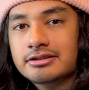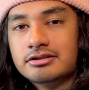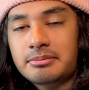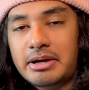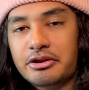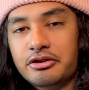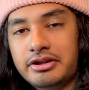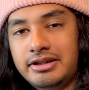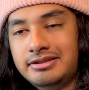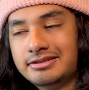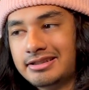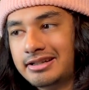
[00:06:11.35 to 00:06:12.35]
Just some other
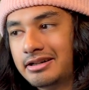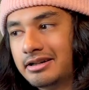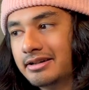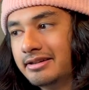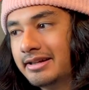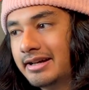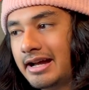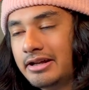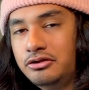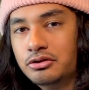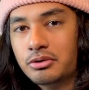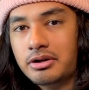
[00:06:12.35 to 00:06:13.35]
things that I
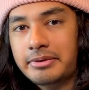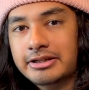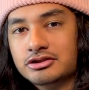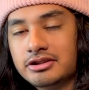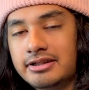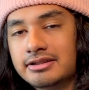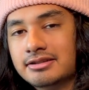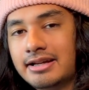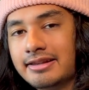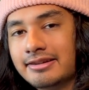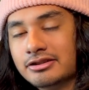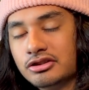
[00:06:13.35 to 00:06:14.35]
do want to mention is
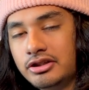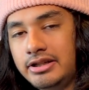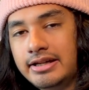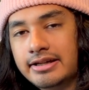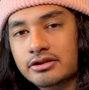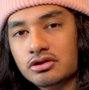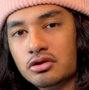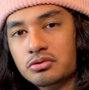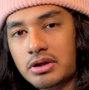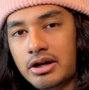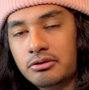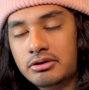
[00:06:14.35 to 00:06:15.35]
that this hoodie is
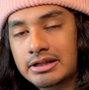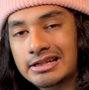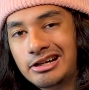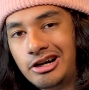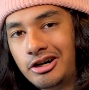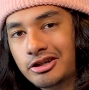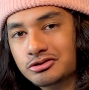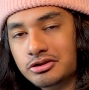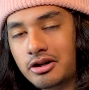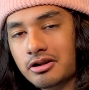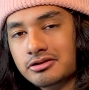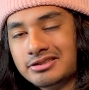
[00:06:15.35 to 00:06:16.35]
around
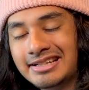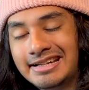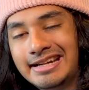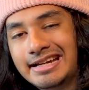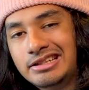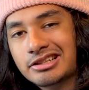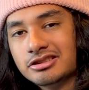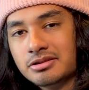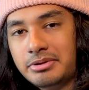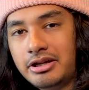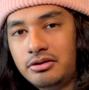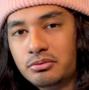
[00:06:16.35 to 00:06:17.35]
$100. It does
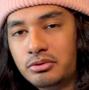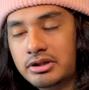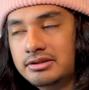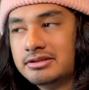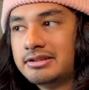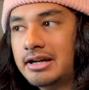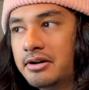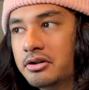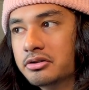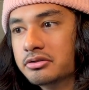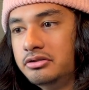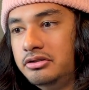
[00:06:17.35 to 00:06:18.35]
depend what
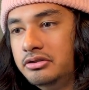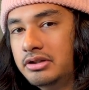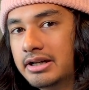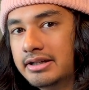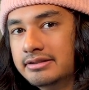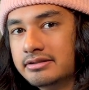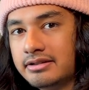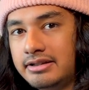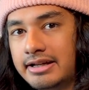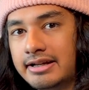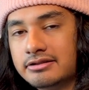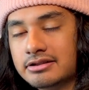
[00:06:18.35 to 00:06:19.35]
style you guys
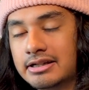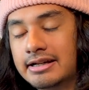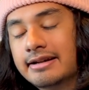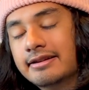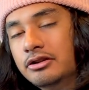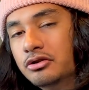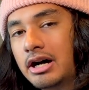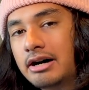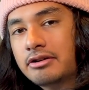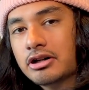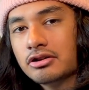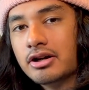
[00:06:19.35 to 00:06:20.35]
get. They do
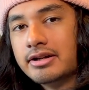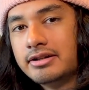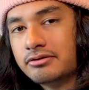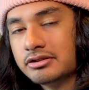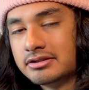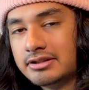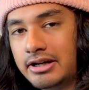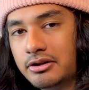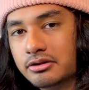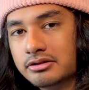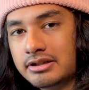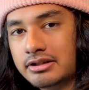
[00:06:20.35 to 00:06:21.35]
have a lot of different
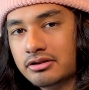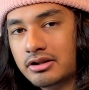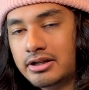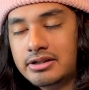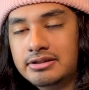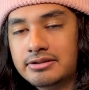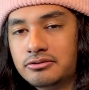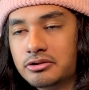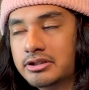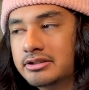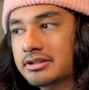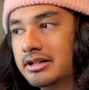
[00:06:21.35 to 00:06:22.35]
styles and a lot of
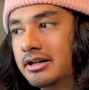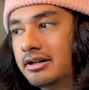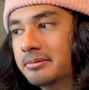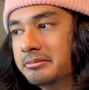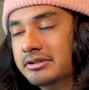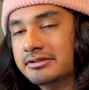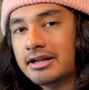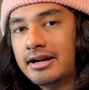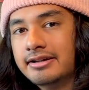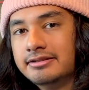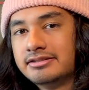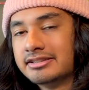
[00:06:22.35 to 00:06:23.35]
different
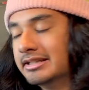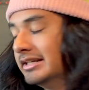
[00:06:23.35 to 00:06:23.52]
designs.